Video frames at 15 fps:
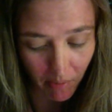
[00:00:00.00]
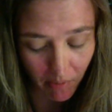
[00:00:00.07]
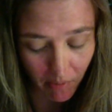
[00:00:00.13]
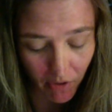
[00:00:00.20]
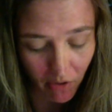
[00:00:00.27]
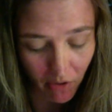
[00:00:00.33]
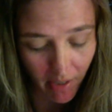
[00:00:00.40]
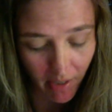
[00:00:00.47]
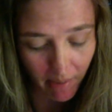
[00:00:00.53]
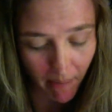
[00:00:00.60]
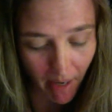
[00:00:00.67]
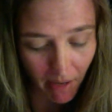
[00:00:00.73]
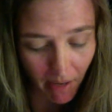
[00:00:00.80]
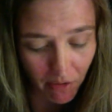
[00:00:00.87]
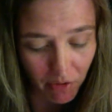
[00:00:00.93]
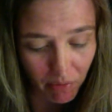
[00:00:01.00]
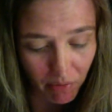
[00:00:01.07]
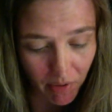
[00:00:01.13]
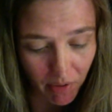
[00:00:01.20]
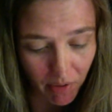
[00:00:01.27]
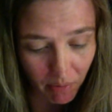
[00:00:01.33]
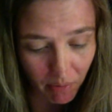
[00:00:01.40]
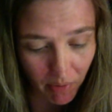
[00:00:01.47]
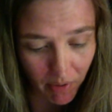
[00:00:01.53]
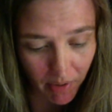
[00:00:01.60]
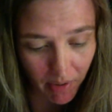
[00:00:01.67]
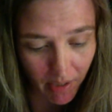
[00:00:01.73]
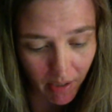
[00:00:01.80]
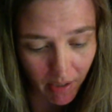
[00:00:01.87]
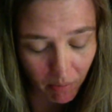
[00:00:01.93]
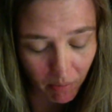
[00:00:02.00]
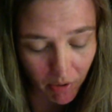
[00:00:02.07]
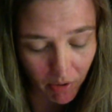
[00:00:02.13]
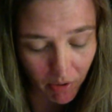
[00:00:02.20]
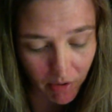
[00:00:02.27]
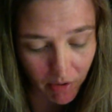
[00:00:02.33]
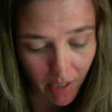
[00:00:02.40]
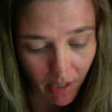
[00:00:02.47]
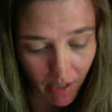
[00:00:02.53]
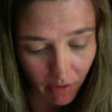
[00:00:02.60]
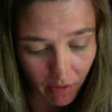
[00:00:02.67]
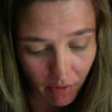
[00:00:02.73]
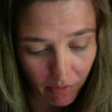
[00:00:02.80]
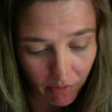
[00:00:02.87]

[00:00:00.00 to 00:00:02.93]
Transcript: If you don't have boundaries with them, with yourself,